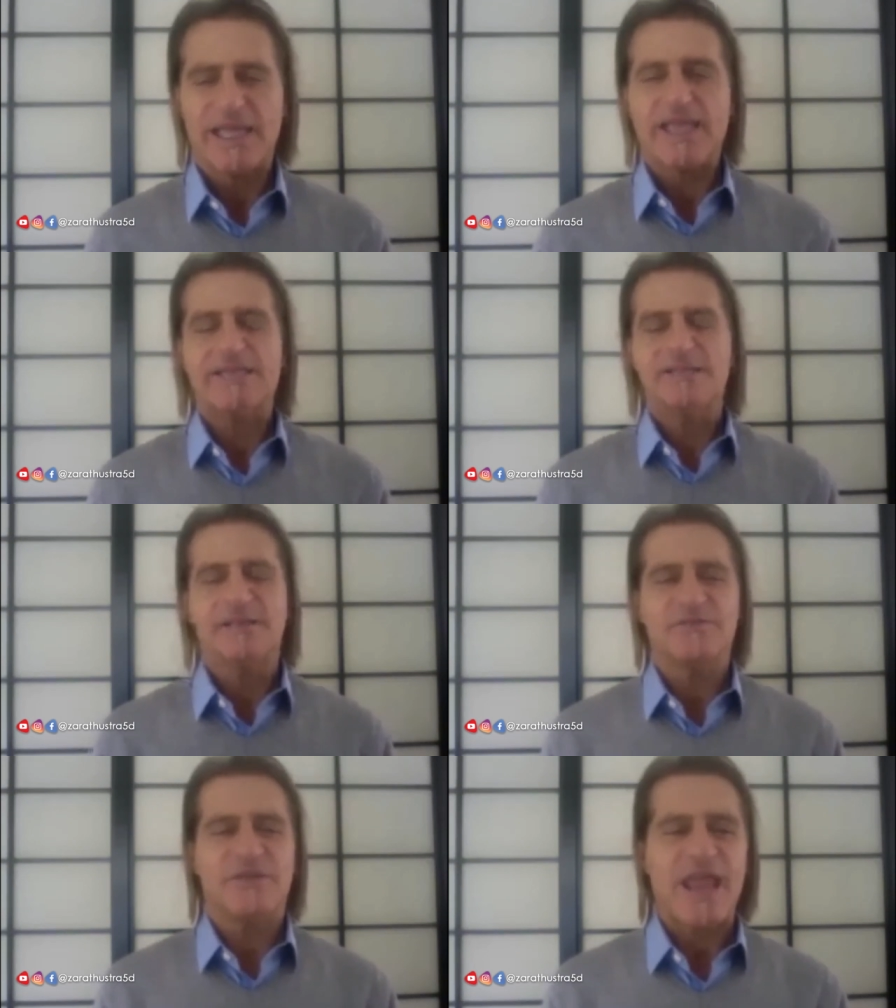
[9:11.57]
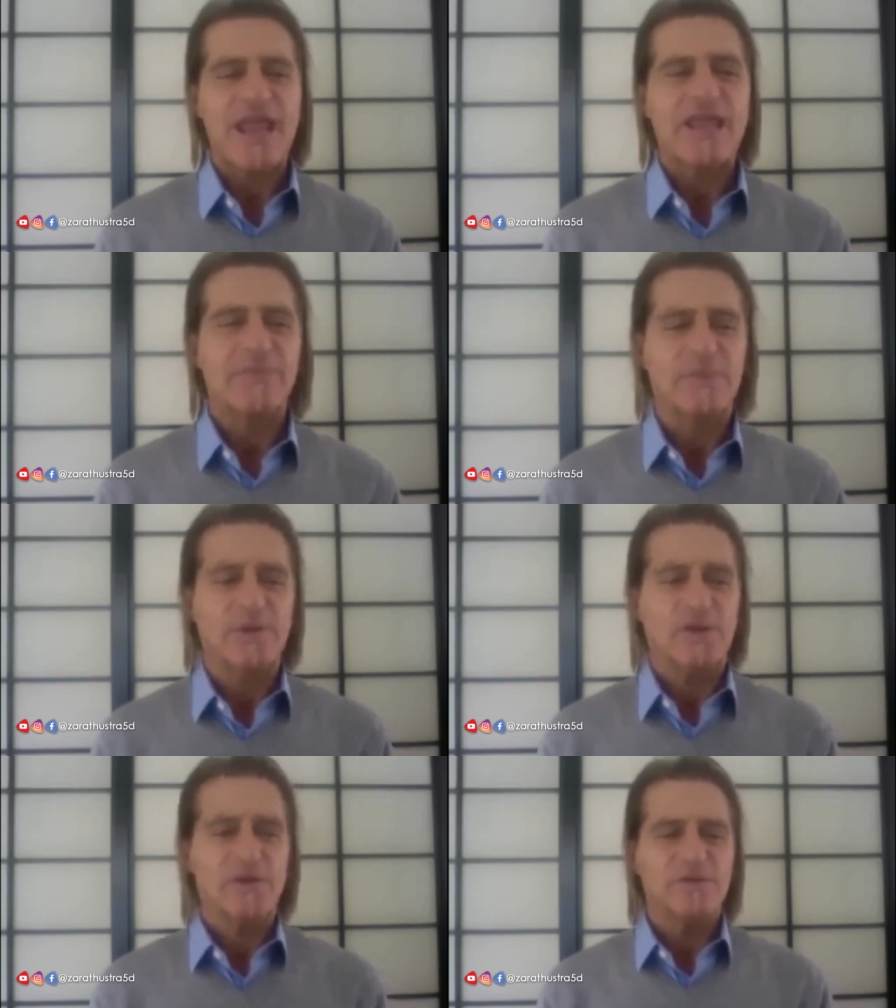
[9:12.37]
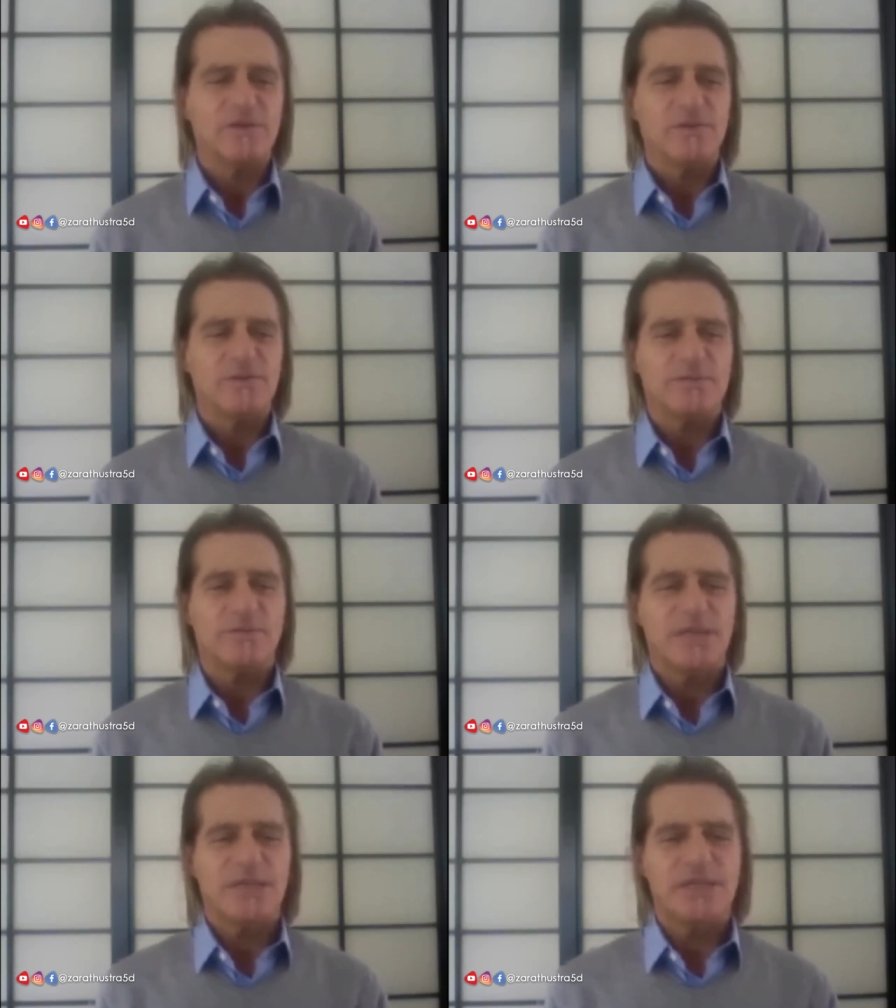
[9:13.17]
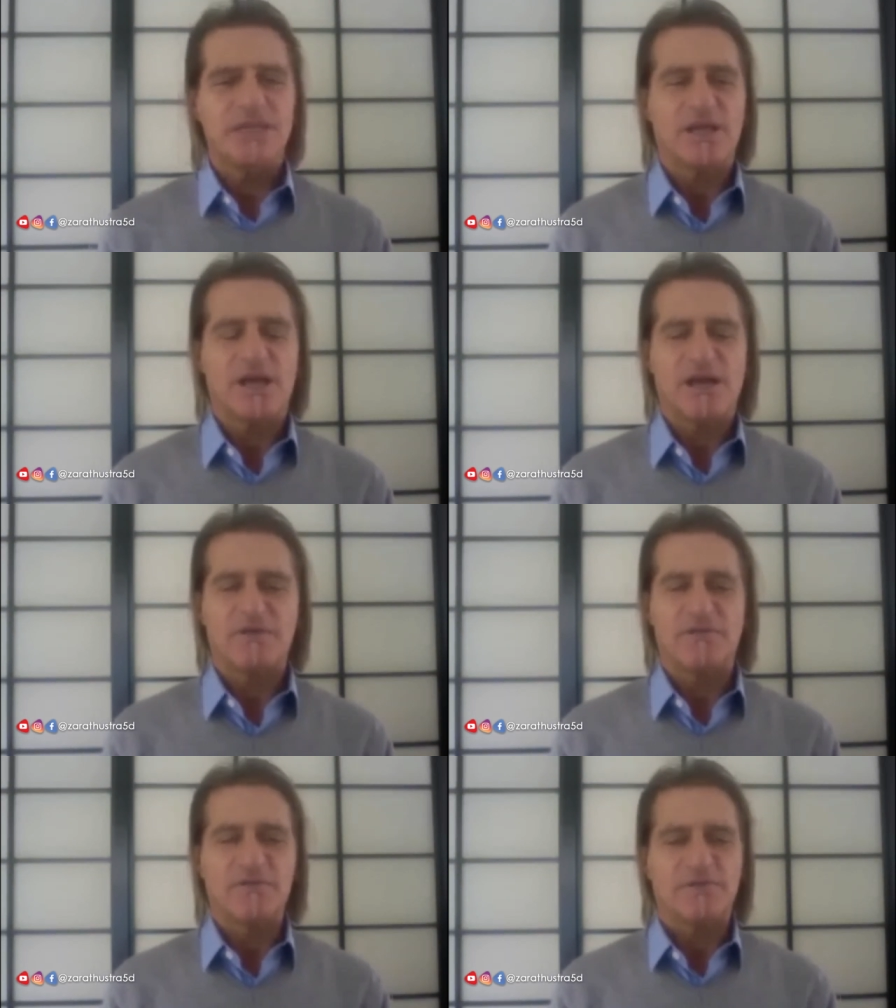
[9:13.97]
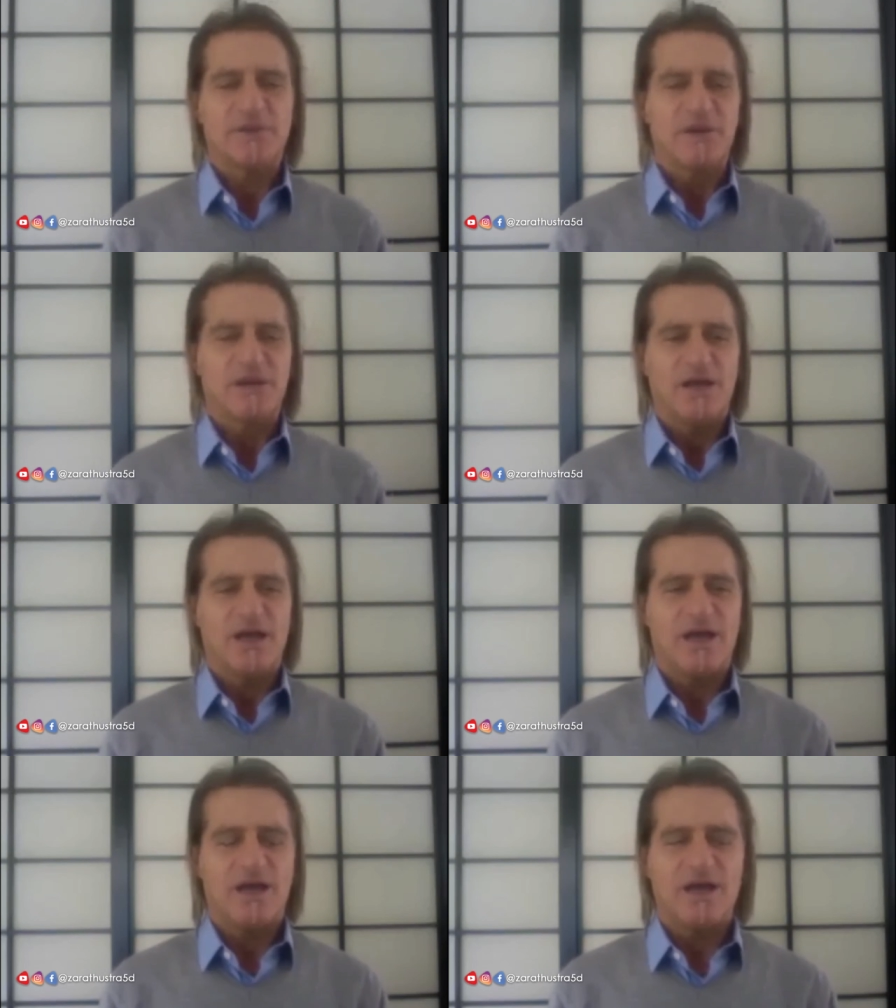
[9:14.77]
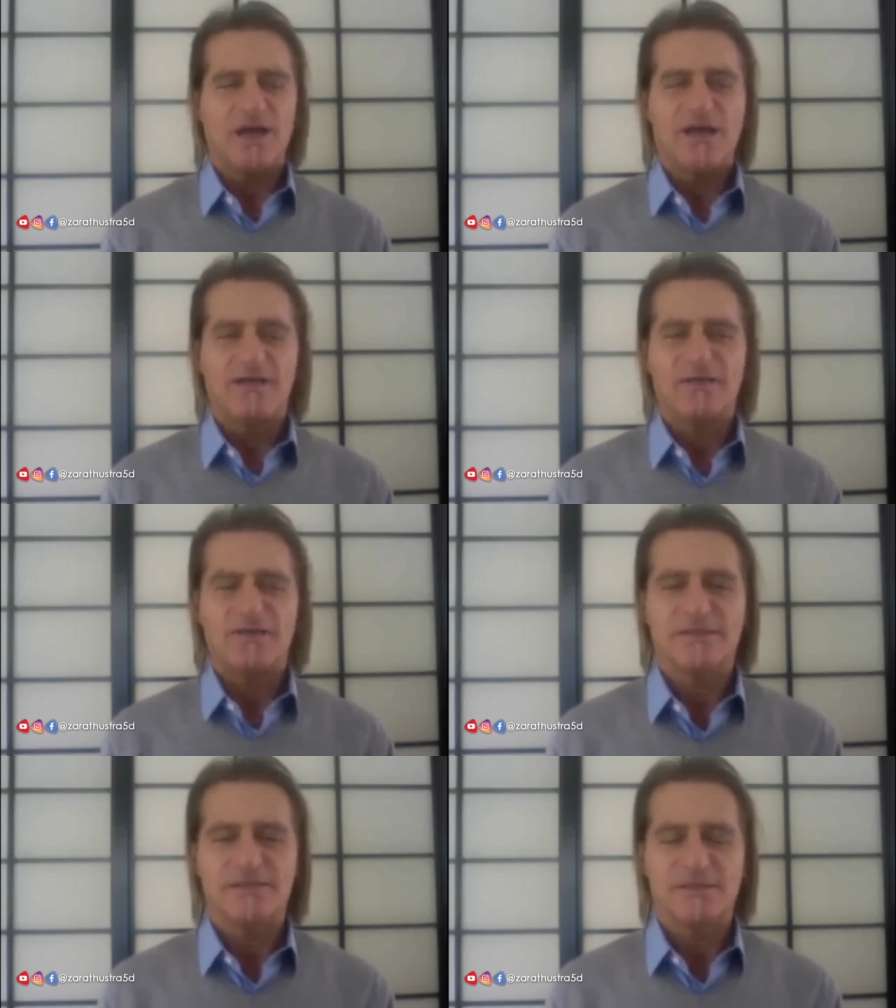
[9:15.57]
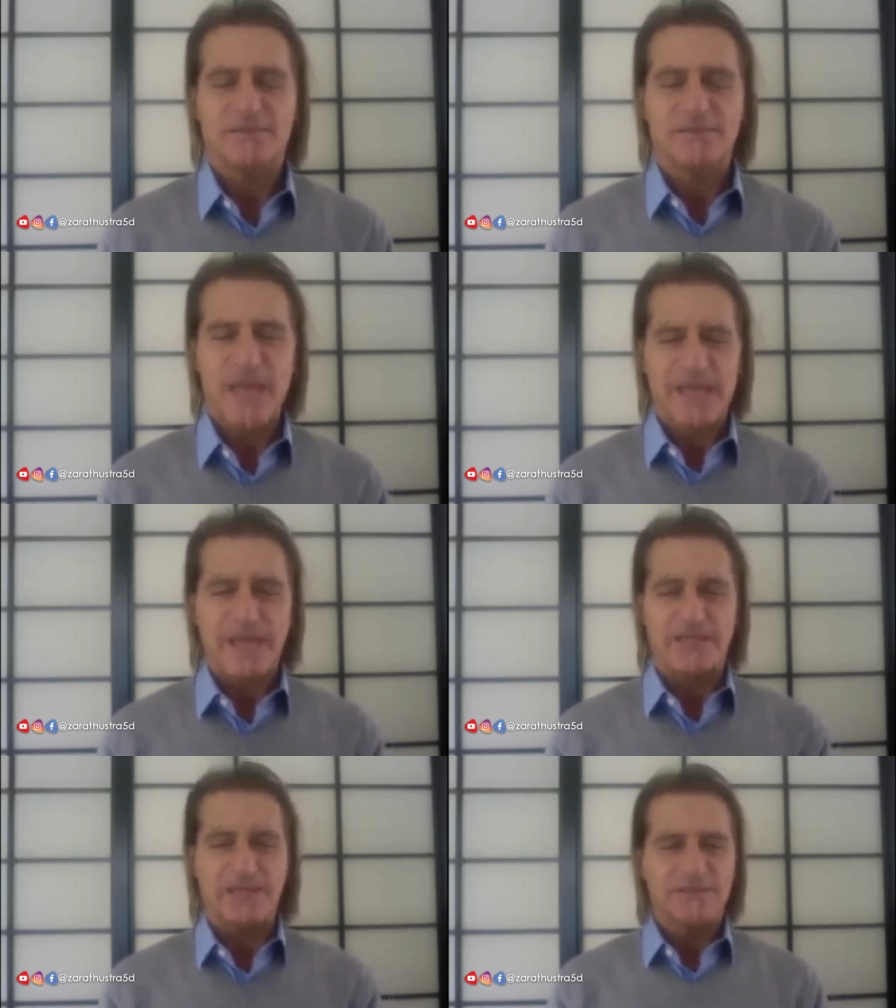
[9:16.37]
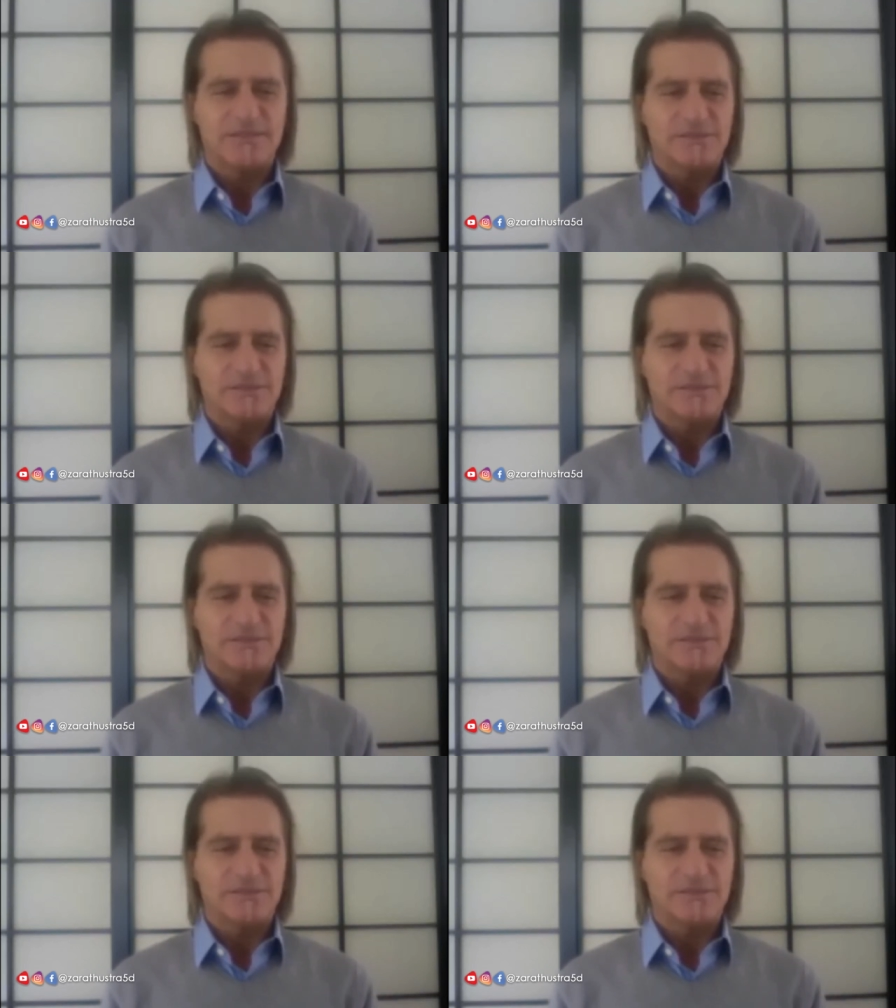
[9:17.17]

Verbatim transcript: end of April, beginning of uh, May.